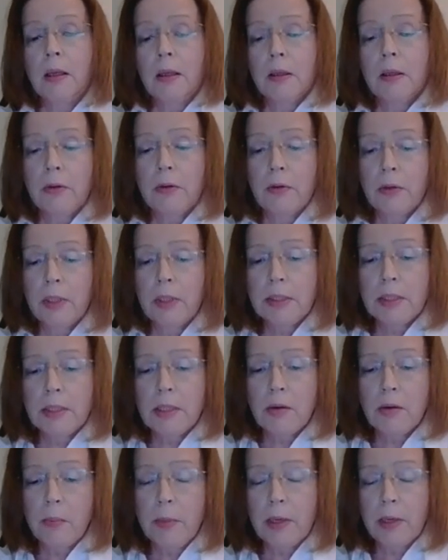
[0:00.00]
The
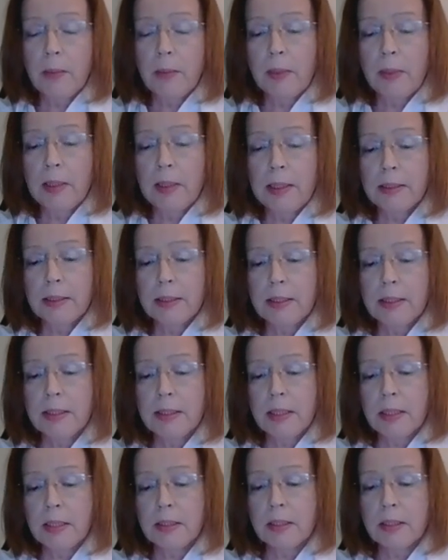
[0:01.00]
interoperability
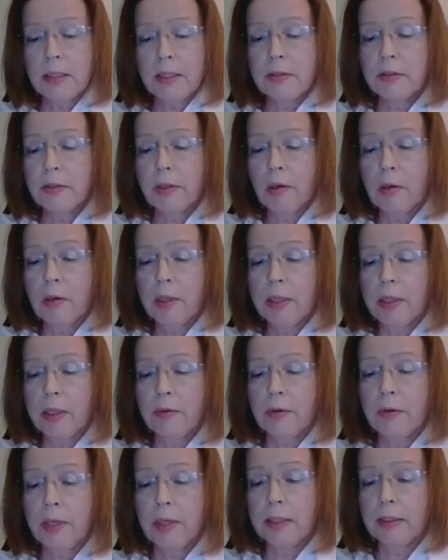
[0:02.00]
is essential in
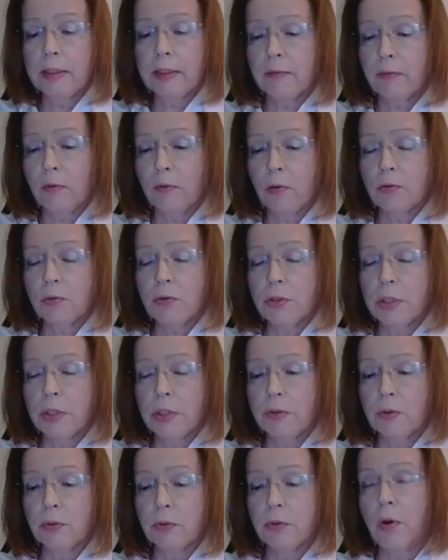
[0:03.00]
the data flows
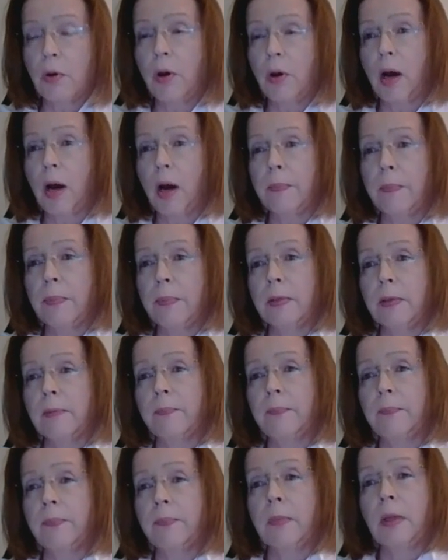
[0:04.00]
into the hub.
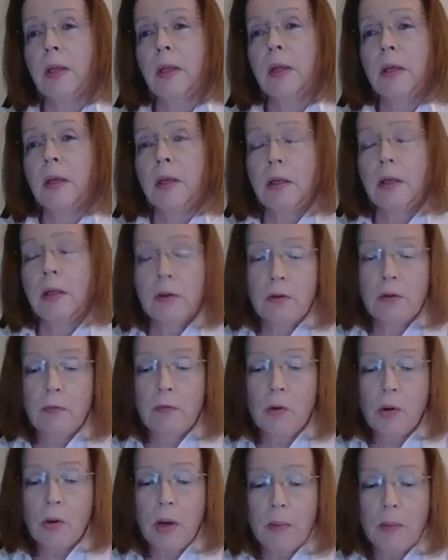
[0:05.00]
The
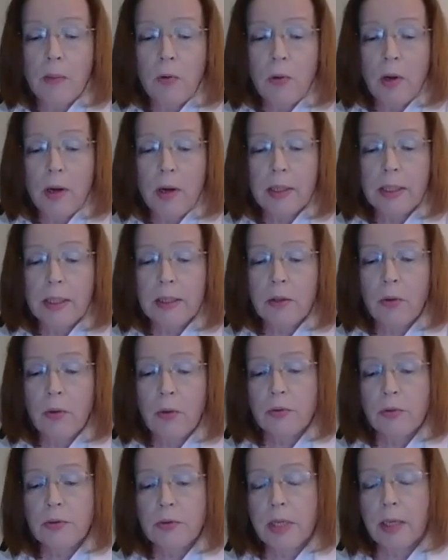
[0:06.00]
vocabulary
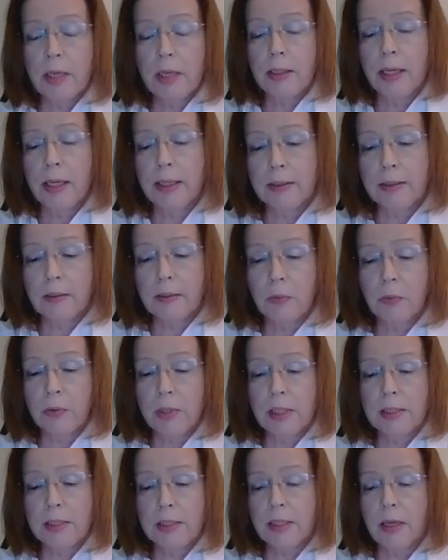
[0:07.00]
codes and data
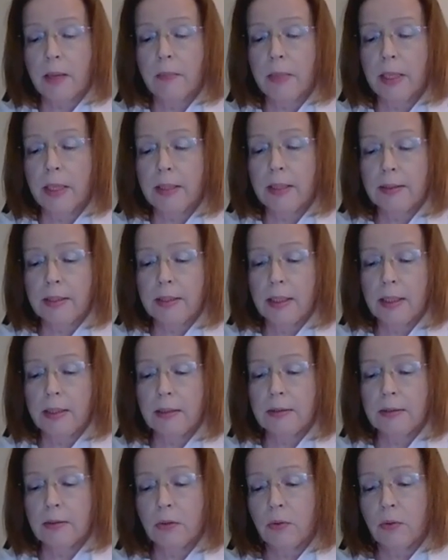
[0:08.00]
models are
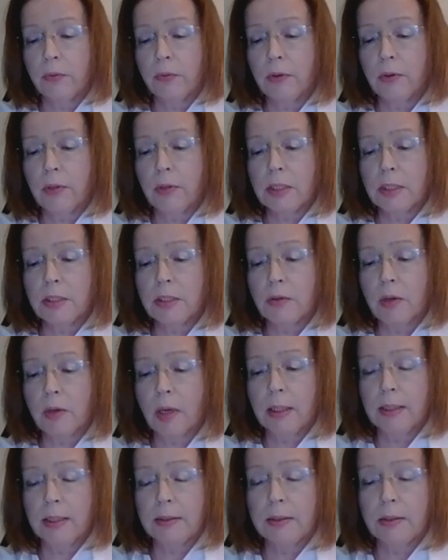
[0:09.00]
maintained on the
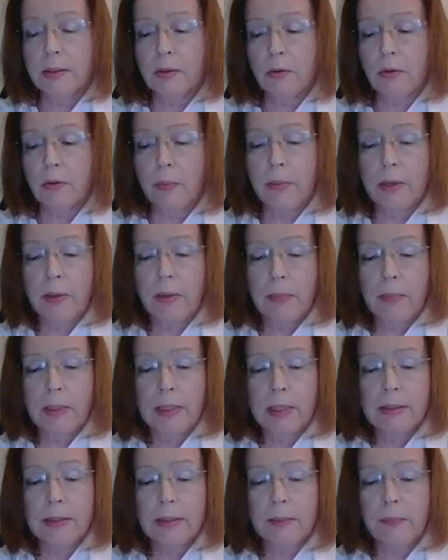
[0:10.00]
National
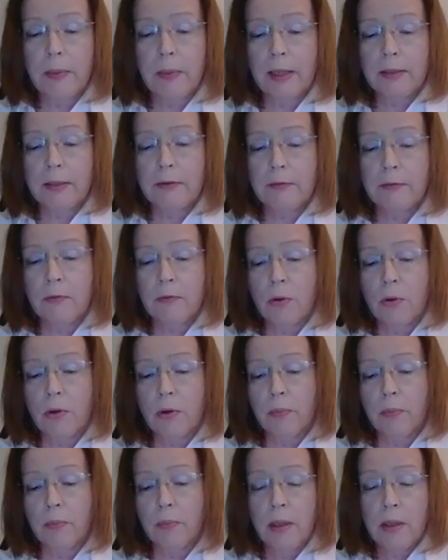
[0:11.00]
Interoperability
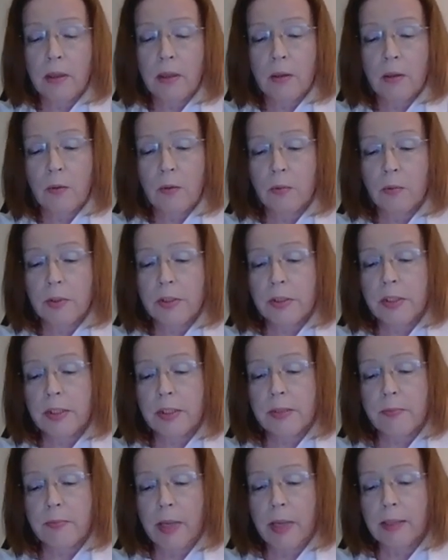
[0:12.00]
Platform, which
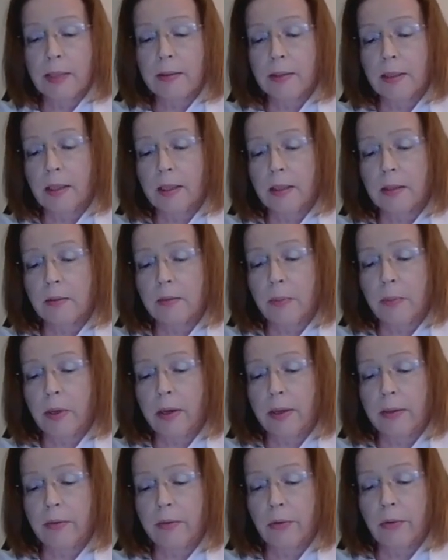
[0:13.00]
is maintained
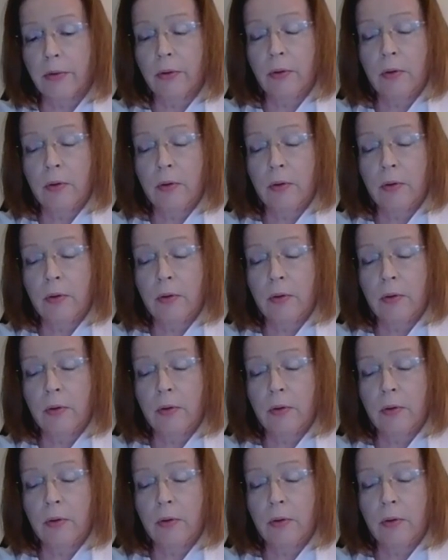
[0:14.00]
by the